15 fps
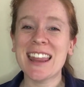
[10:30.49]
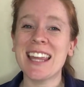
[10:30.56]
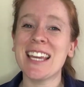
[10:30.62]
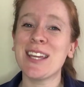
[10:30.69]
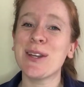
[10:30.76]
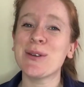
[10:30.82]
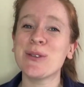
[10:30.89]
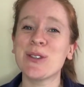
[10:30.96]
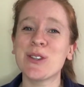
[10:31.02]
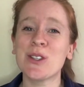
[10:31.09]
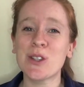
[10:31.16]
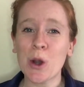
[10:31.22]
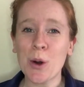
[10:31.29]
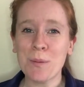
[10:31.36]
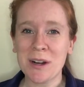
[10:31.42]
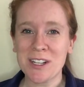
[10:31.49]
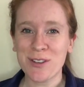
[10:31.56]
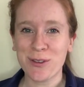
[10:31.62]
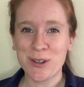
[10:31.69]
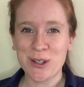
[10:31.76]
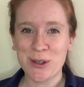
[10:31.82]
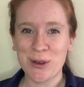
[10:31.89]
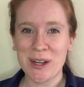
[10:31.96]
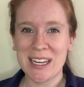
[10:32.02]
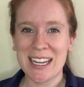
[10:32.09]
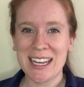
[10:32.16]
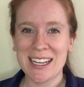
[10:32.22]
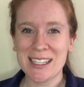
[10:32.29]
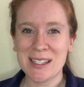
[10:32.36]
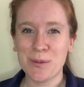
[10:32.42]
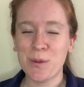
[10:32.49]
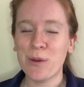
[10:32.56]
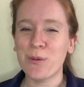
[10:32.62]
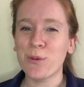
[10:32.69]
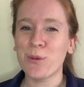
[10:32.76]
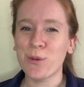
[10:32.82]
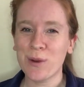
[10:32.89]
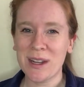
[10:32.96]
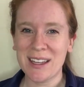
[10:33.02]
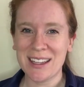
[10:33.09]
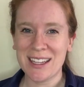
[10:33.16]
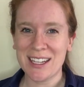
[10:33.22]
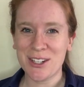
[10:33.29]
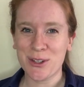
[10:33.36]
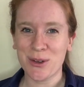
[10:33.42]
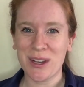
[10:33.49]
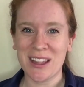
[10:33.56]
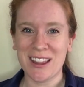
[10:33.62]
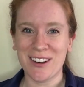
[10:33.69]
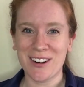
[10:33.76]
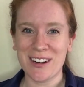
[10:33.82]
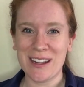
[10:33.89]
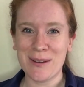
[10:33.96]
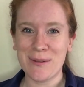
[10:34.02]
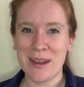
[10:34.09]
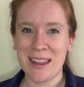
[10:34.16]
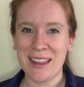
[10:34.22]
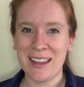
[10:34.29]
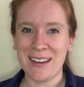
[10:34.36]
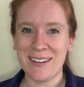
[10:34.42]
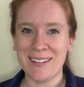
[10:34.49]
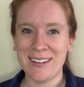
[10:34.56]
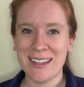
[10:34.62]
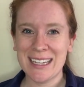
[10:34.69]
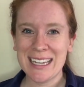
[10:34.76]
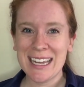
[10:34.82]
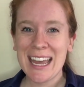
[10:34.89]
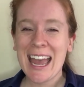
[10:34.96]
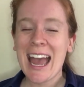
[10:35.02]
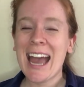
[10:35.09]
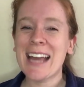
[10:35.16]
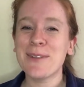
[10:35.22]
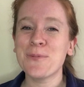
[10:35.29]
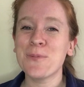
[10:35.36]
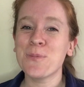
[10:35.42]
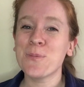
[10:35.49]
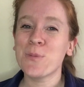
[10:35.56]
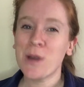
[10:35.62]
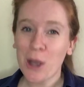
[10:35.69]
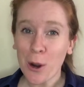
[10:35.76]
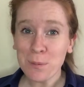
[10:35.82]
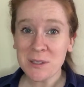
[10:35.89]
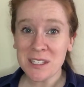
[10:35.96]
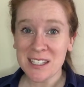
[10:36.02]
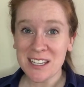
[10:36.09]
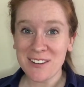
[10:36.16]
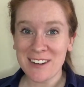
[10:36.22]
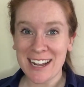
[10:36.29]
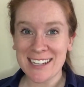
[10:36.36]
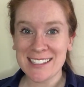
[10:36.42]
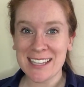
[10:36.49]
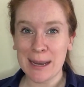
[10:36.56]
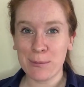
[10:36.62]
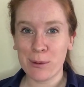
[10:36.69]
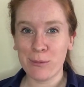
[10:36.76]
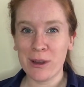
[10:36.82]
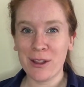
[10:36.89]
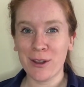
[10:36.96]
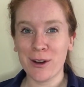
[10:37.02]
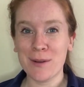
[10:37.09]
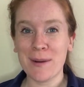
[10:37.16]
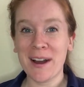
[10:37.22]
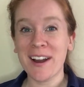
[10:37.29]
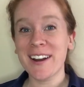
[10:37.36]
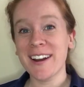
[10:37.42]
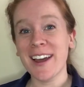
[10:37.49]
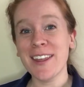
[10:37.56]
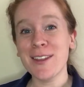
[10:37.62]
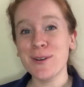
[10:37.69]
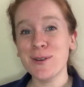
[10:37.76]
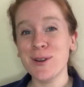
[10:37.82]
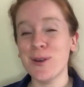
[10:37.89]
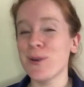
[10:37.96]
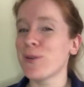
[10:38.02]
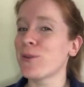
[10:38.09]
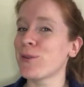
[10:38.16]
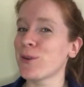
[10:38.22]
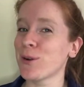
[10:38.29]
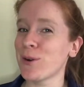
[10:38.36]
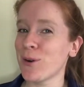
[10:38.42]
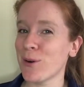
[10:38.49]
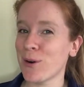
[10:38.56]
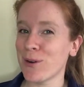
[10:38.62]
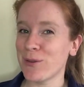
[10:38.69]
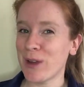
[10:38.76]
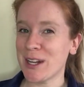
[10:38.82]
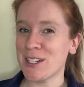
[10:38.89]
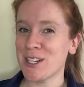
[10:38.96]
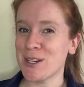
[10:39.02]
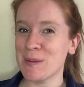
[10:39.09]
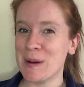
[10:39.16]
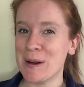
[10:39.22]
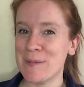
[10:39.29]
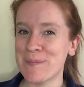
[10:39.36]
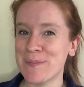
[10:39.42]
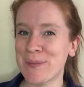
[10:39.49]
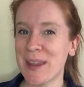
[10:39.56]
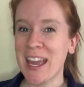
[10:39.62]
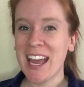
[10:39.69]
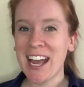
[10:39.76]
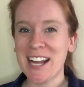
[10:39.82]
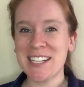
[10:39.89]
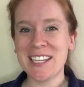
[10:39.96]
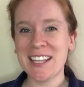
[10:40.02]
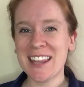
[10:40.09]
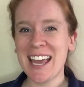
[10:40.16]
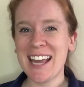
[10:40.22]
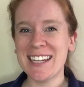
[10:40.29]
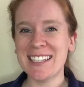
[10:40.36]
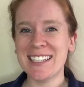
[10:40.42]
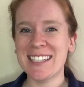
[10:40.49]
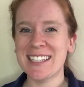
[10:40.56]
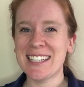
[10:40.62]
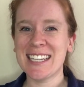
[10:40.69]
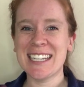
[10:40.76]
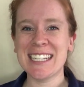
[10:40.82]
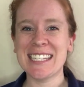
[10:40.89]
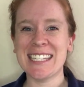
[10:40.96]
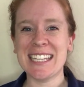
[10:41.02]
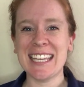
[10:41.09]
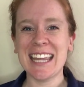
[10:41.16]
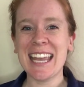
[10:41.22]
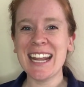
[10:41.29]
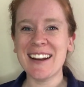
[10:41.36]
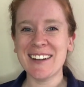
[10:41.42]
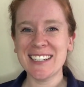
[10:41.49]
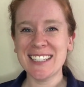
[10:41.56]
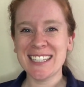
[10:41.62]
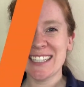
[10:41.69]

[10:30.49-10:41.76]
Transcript: Thank you so much for joining us. We've really enjoyed learning with you. And we hope to see you next time when we learn about another new fruit or vegetable. Until then, see you later.